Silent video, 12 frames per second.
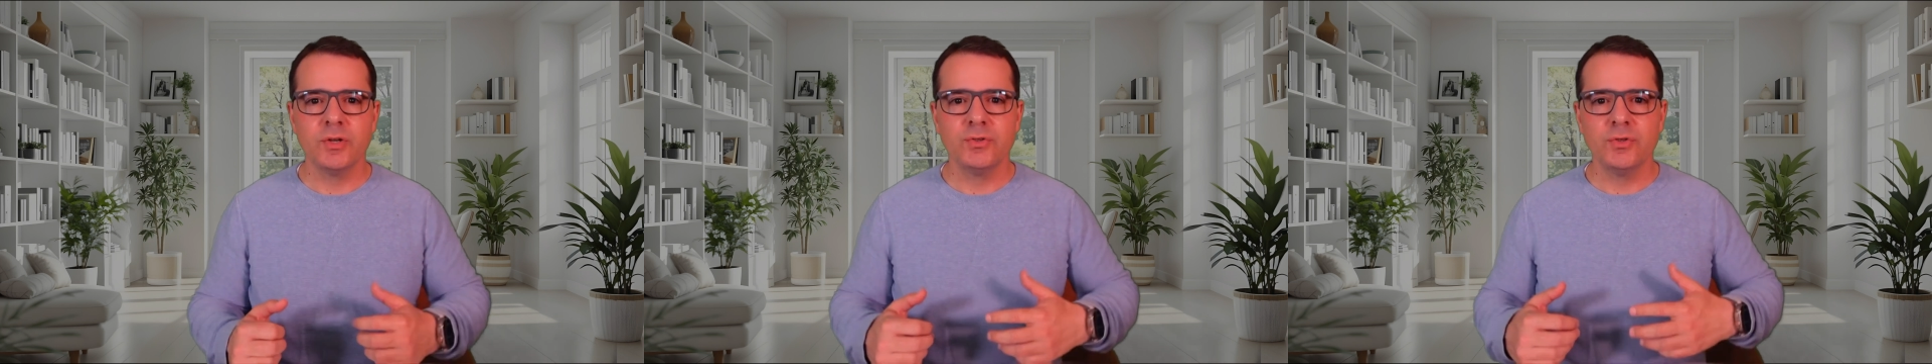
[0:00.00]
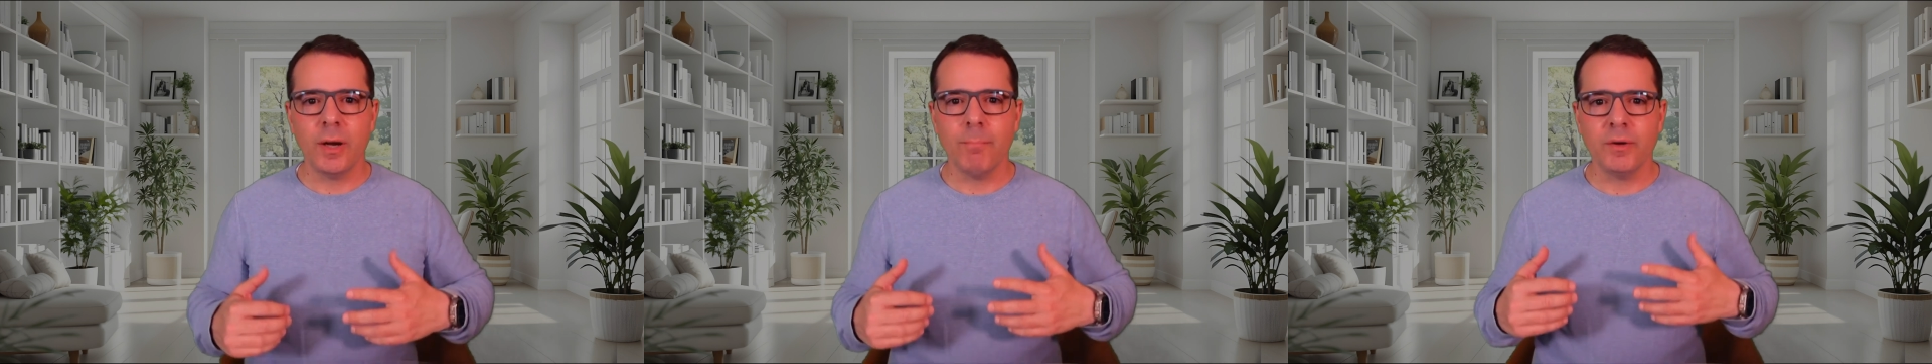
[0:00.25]

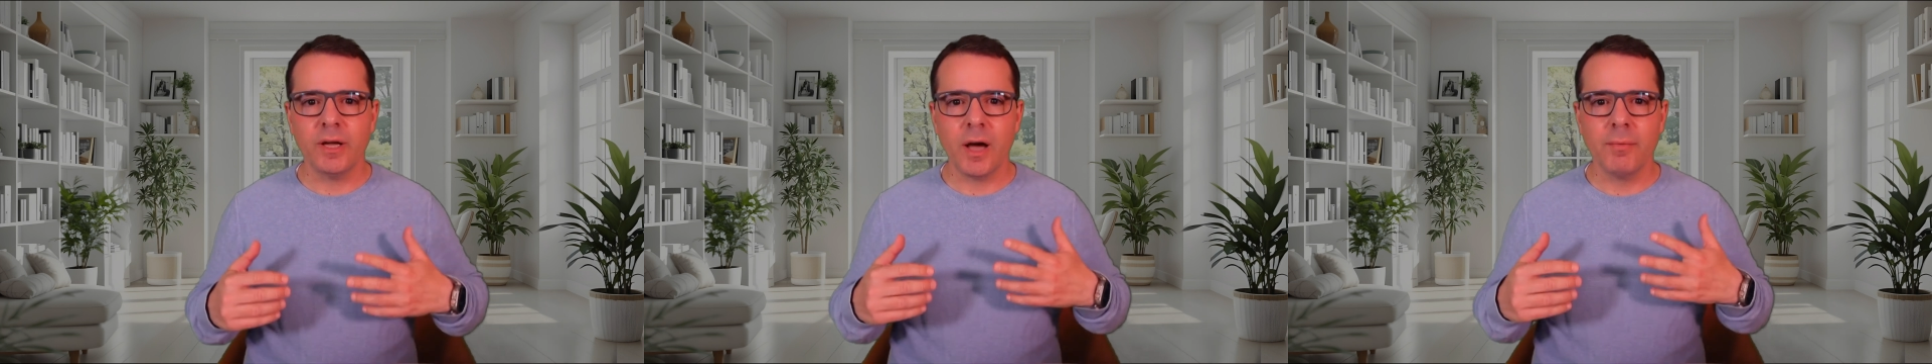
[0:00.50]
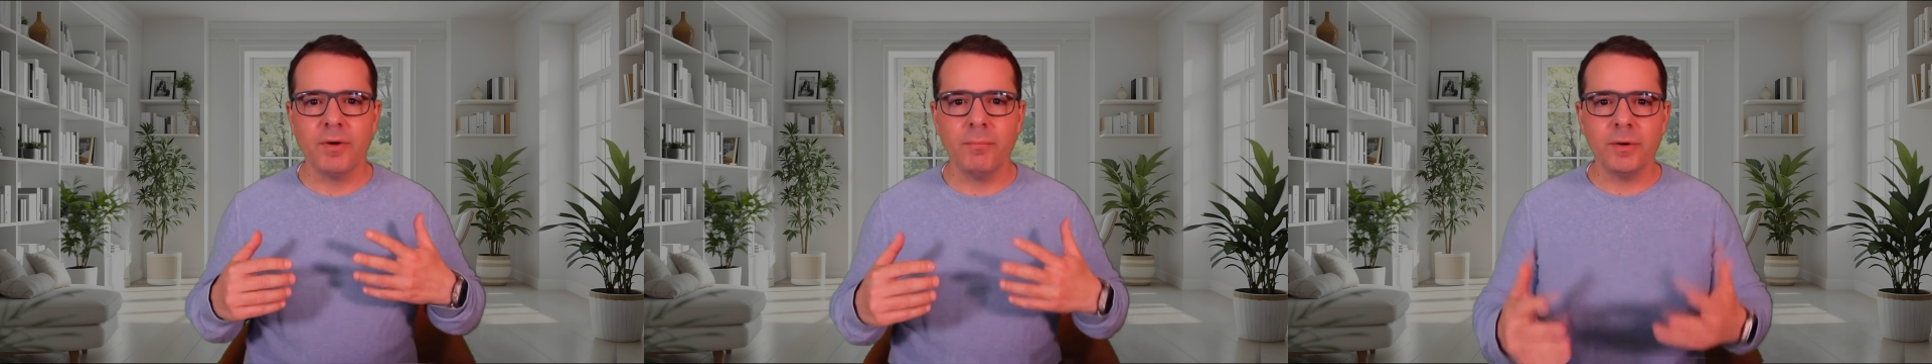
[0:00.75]
Drop a
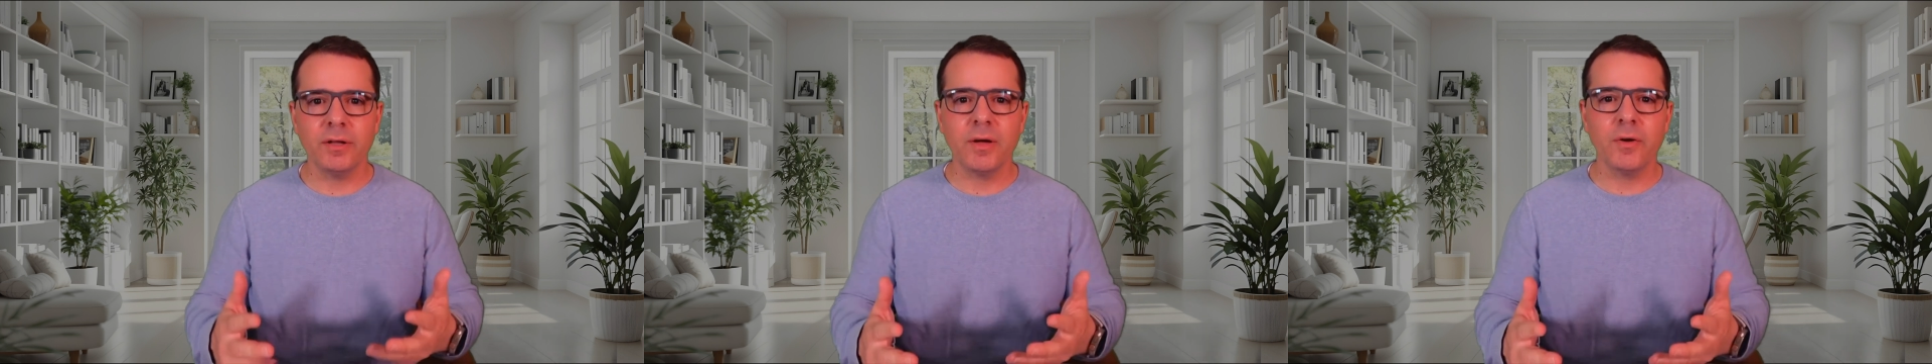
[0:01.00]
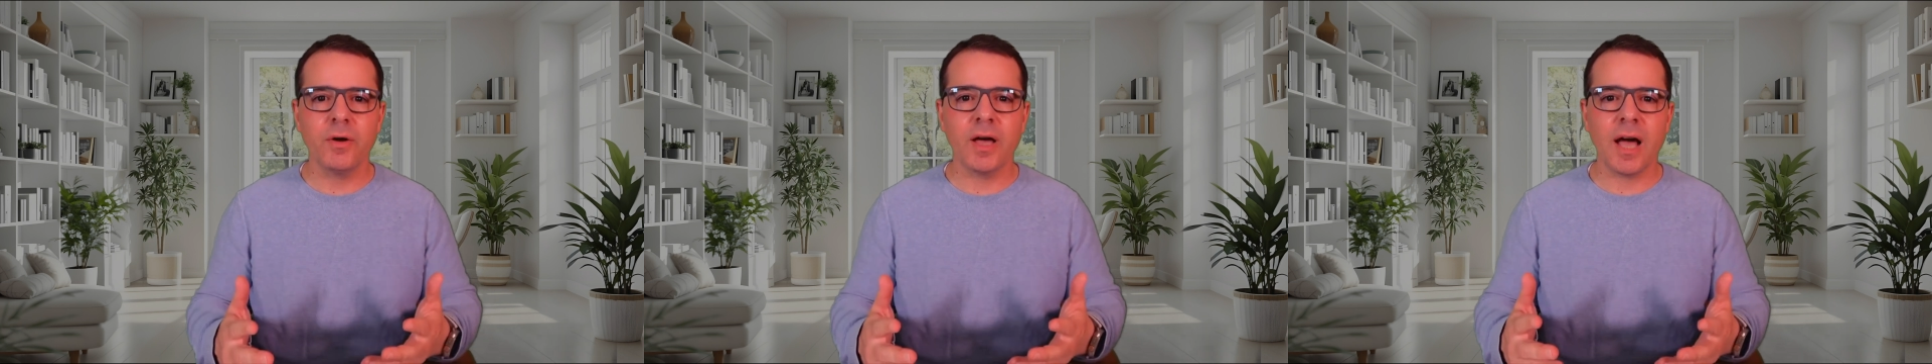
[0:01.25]
comment
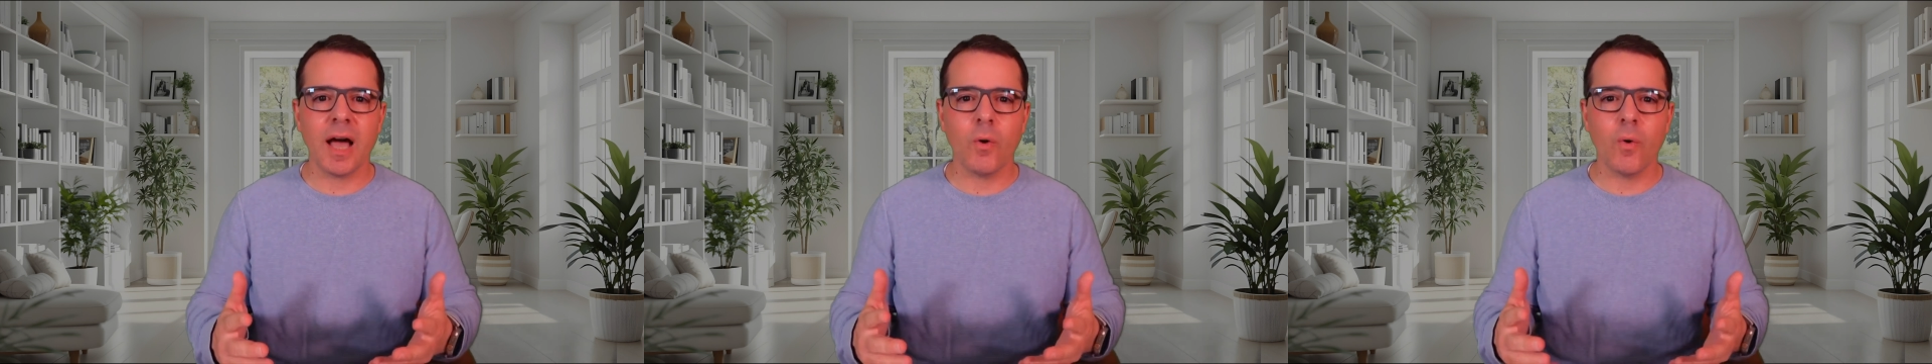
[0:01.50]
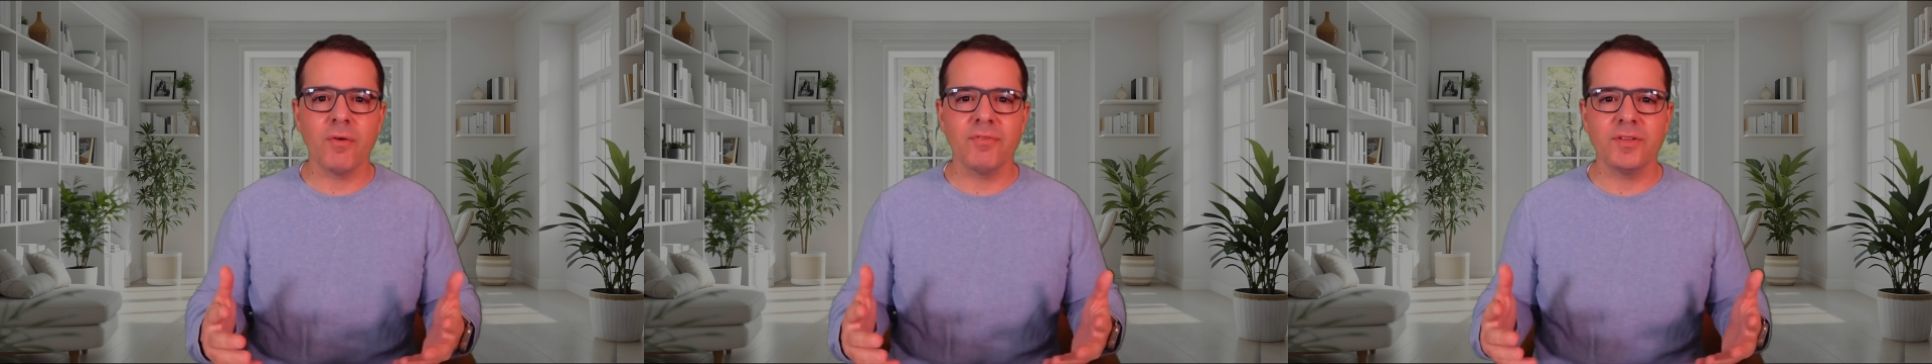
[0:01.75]
below.
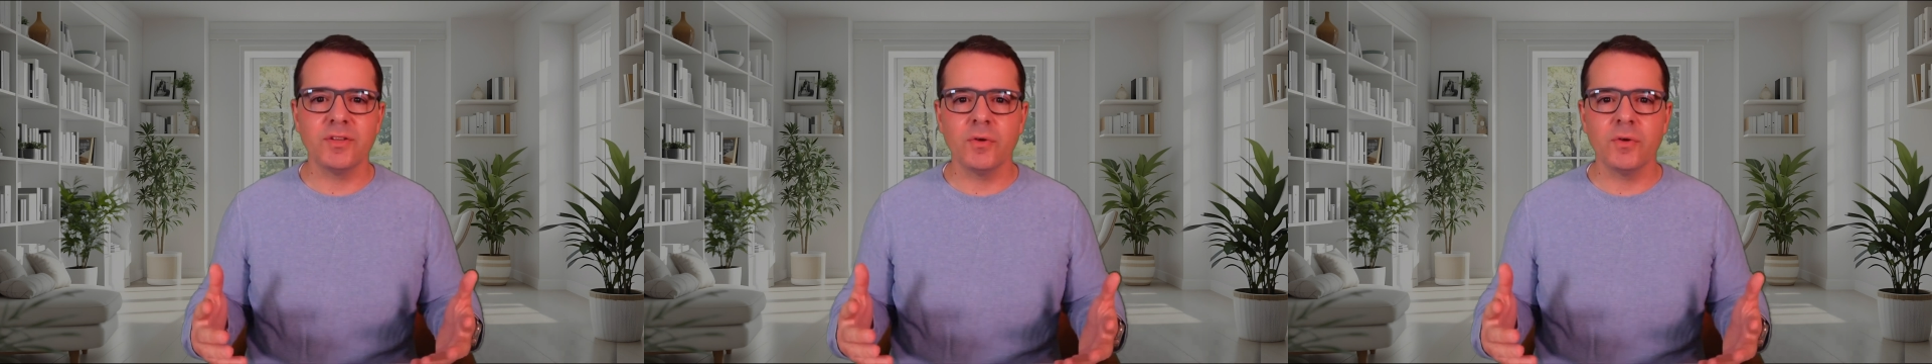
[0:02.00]
How often